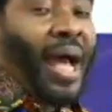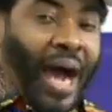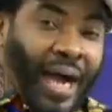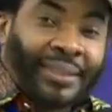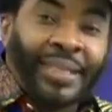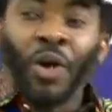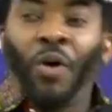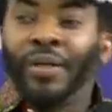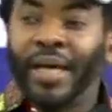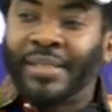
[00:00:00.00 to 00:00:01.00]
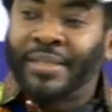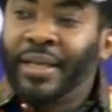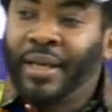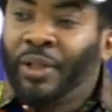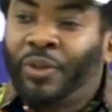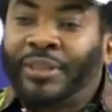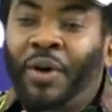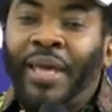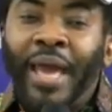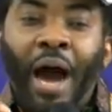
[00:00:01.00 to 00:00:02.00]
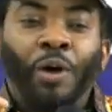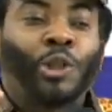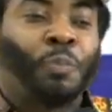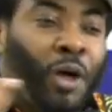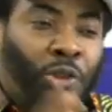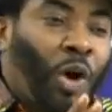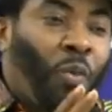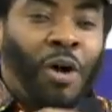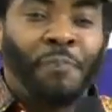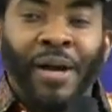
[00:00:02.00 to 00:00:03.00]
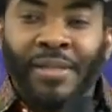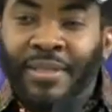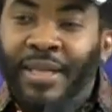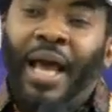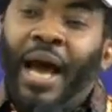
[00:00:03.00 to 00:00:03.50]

as stakeholders to say, okay, I'll sponsor one person,